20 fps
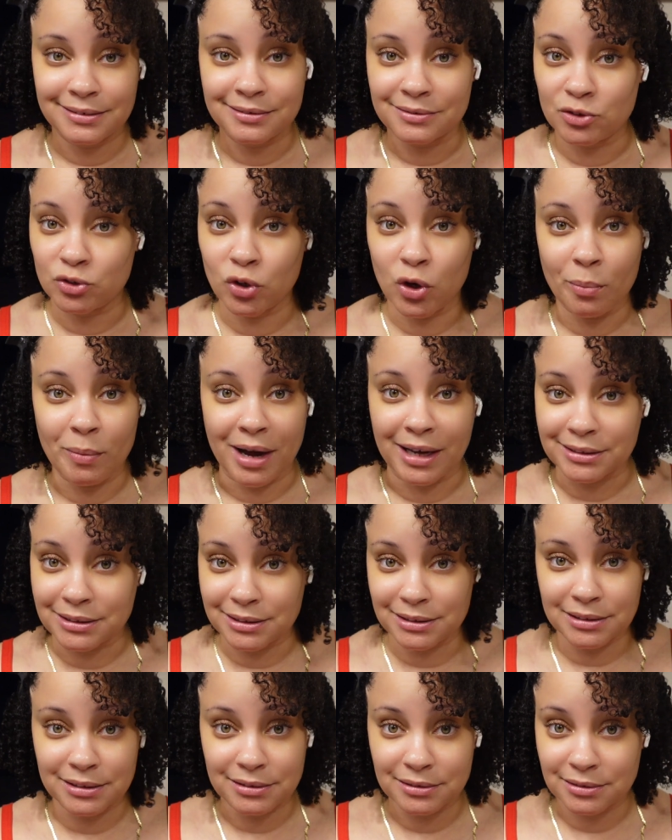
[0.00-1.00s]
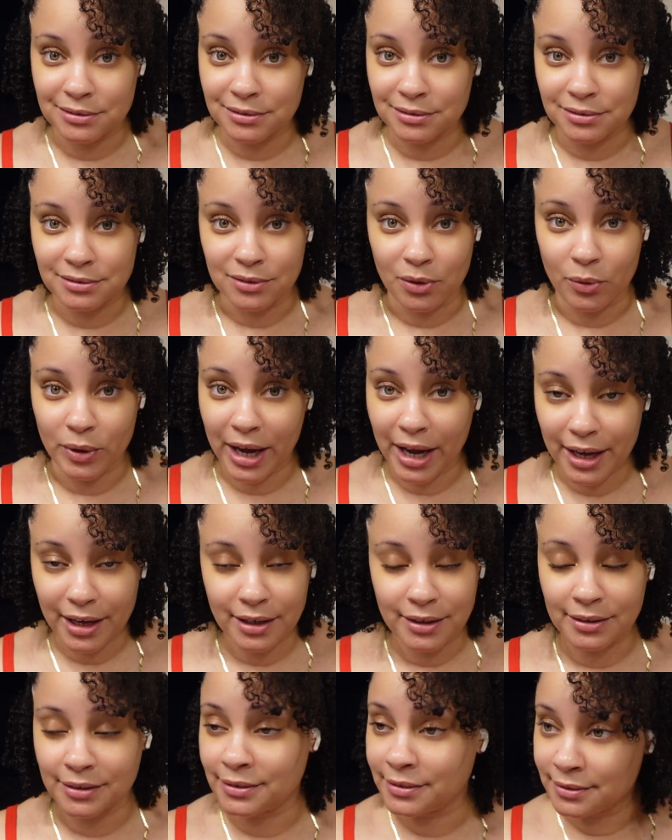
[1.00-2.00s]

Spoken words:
No mas. Okay?